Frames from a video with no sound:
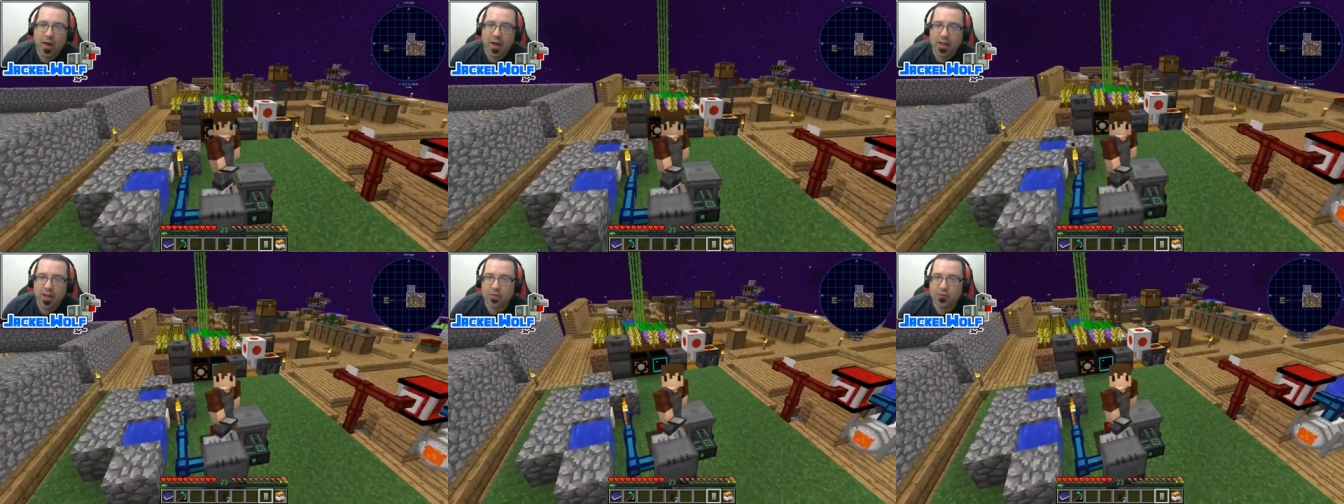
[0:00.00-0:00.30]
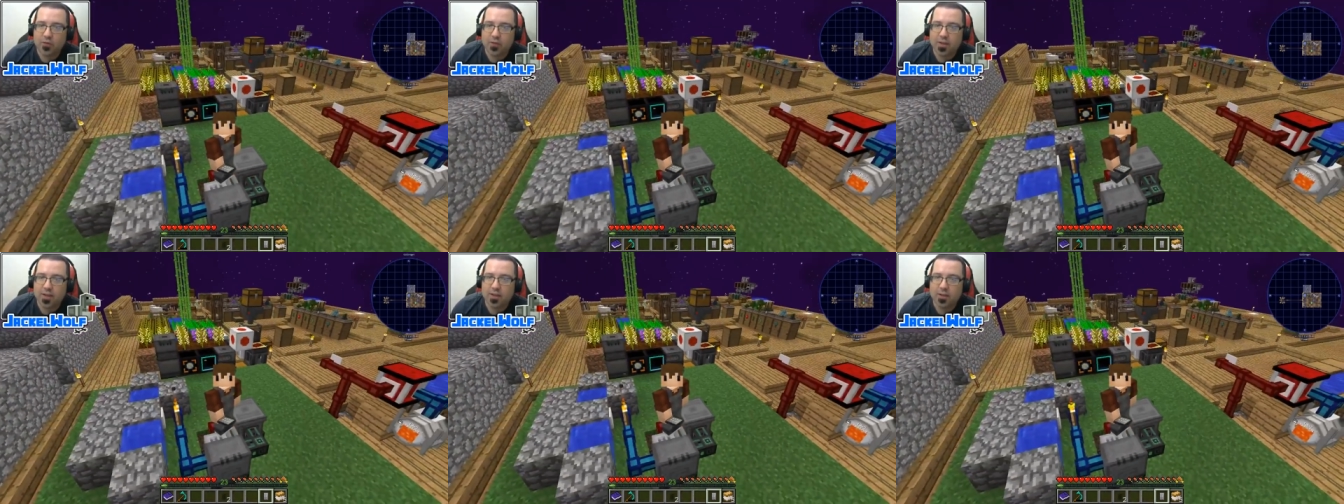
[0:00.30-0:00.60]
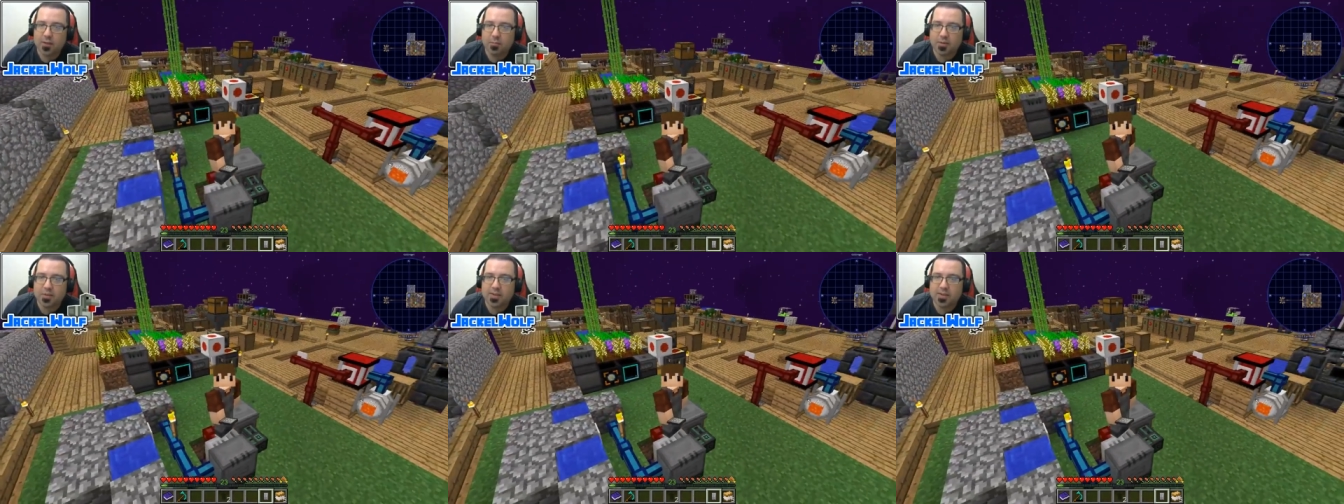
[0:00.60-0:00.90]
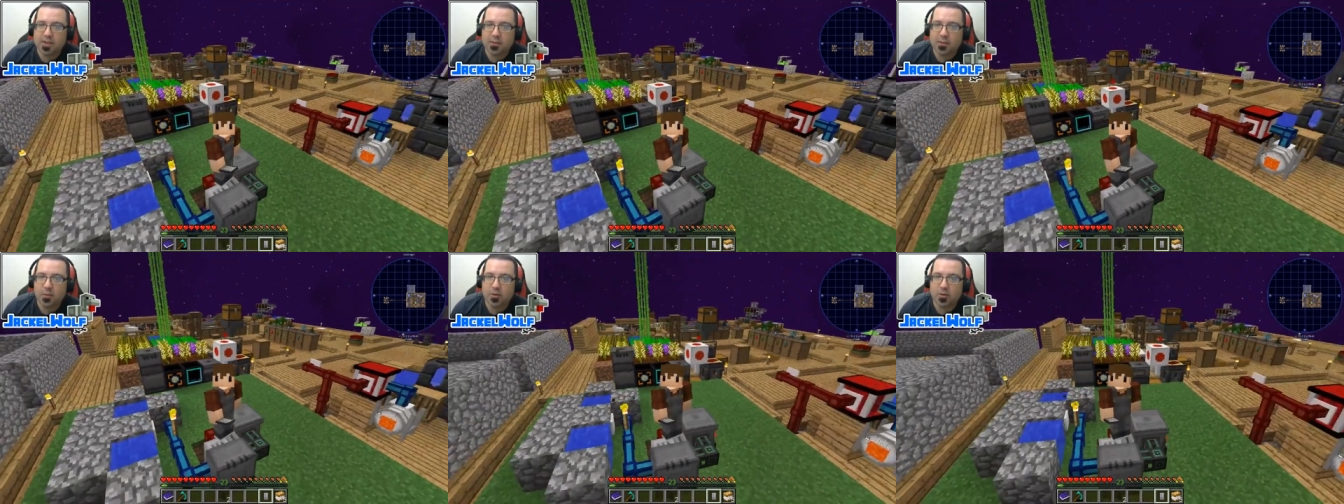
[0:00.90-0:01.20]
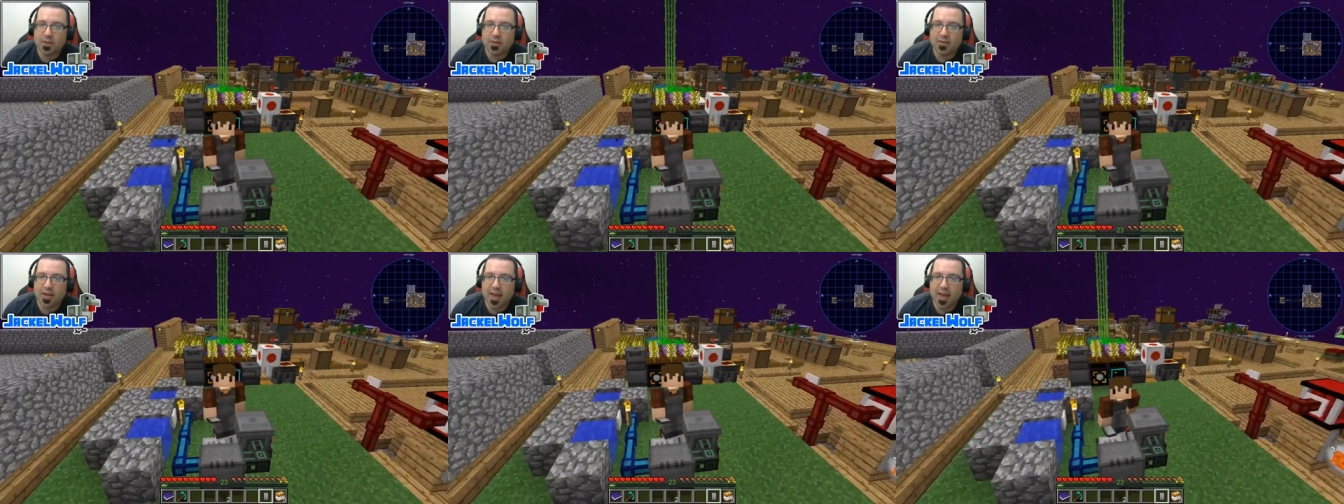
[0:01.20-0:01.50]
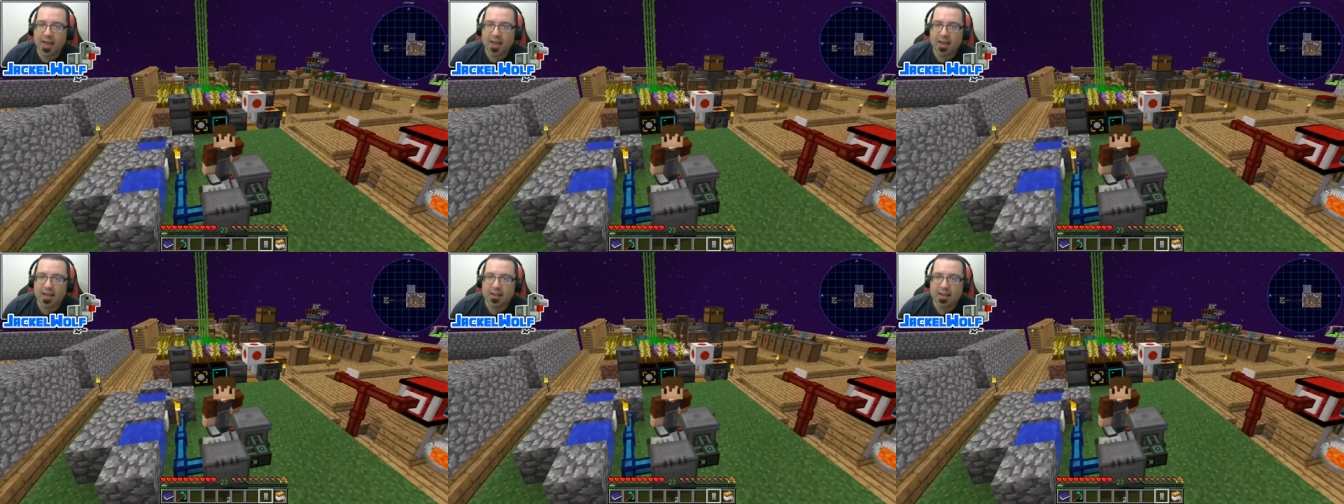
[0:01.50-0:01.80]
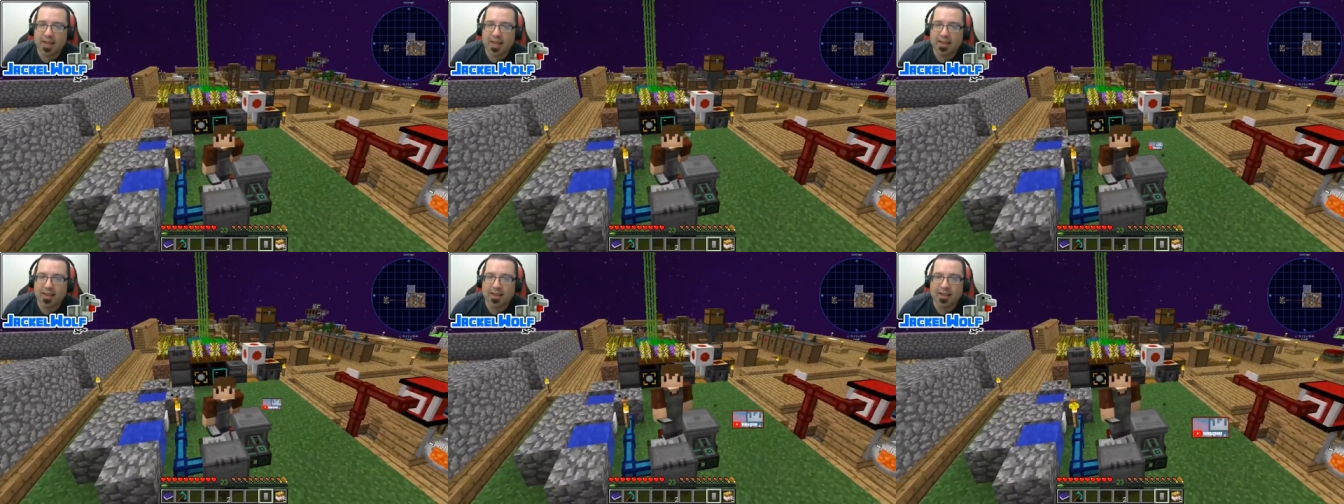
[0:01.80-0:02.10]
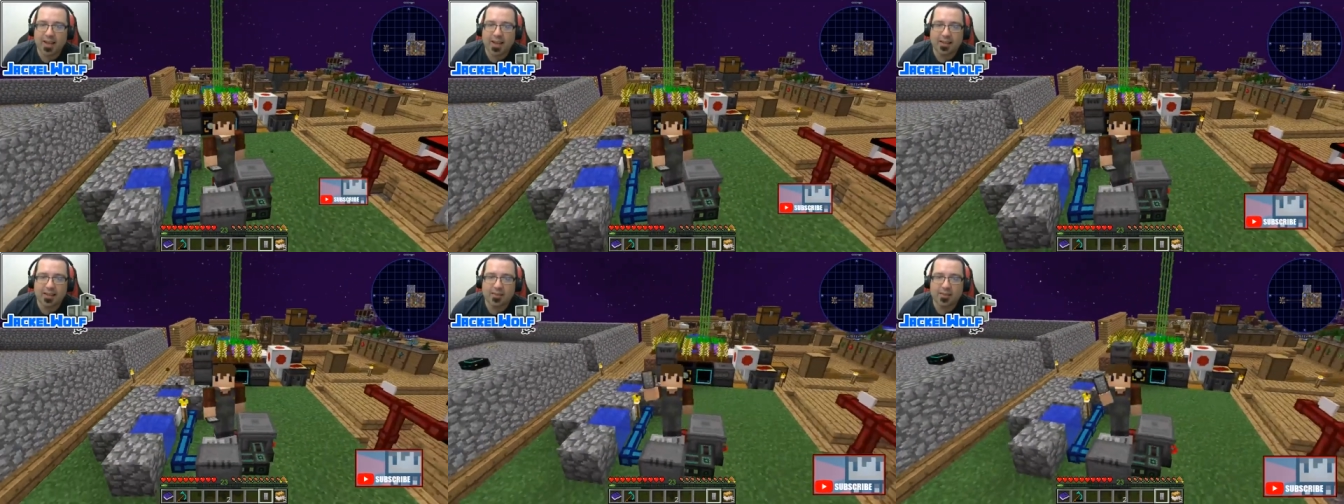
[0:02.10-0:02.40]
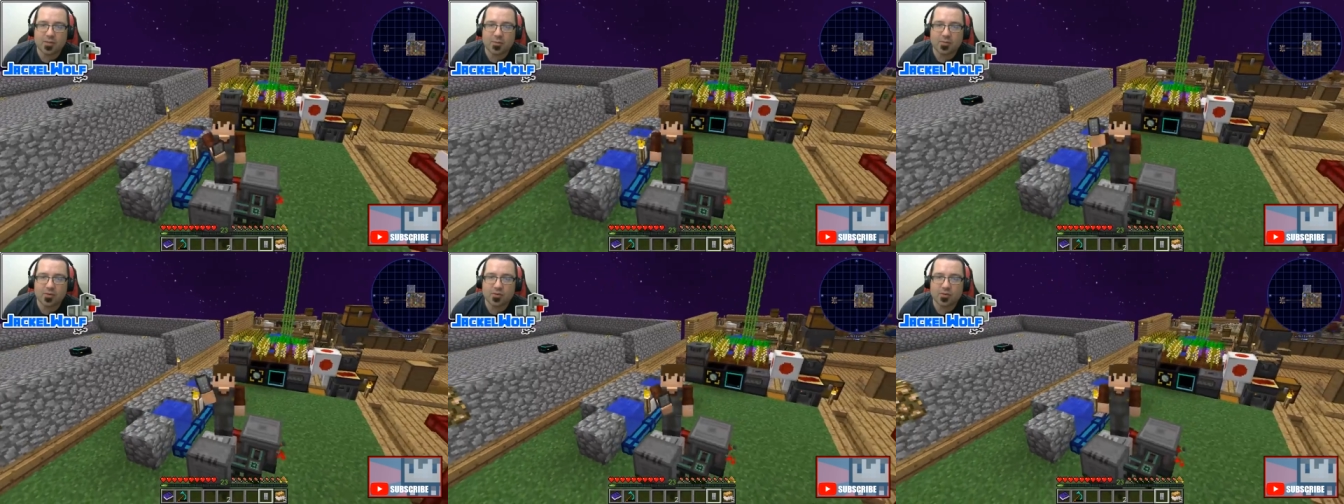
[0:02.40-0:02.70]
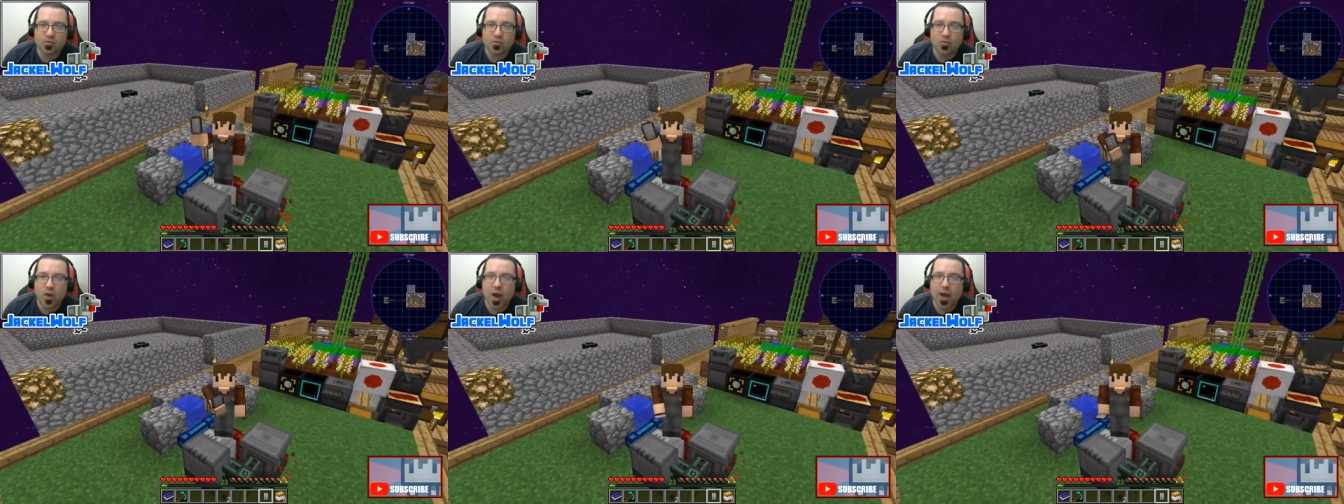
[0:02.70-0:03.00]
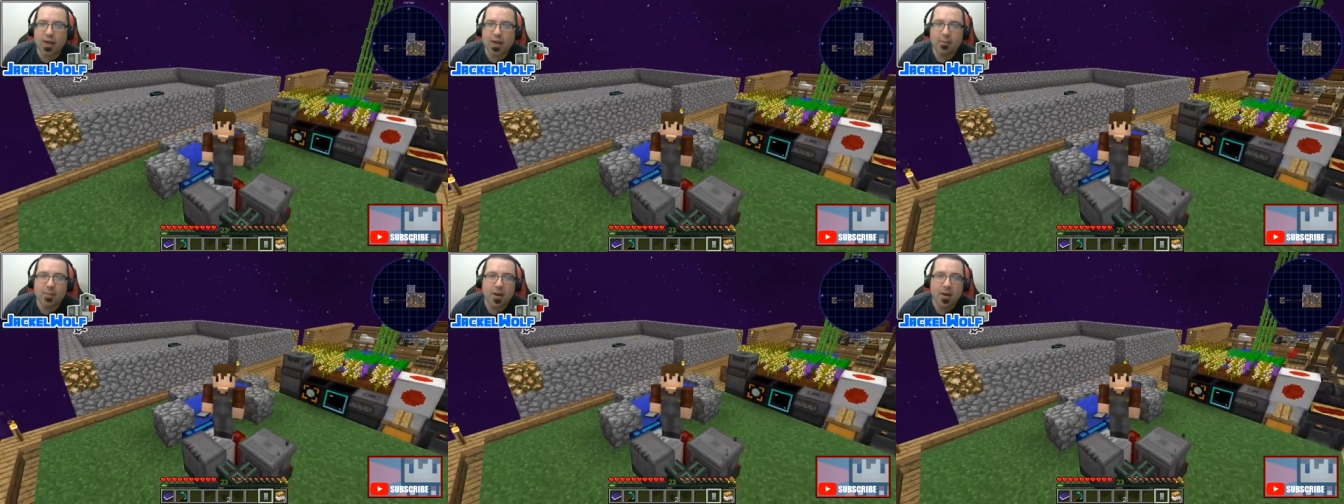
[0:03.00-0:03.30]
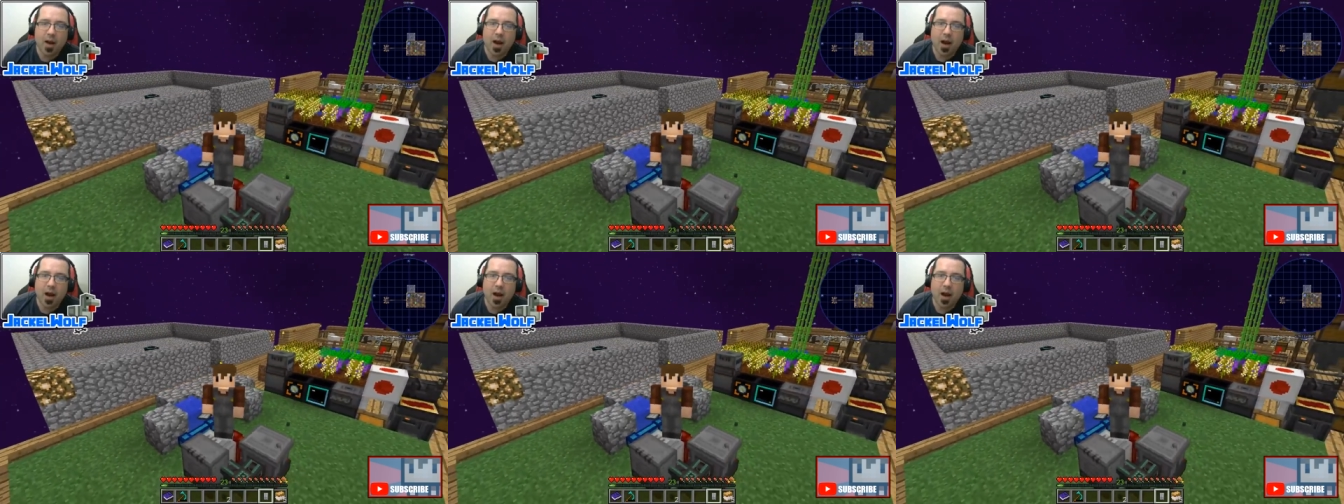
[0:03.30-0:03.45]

If you did, please think about leaving a like and a subscribe.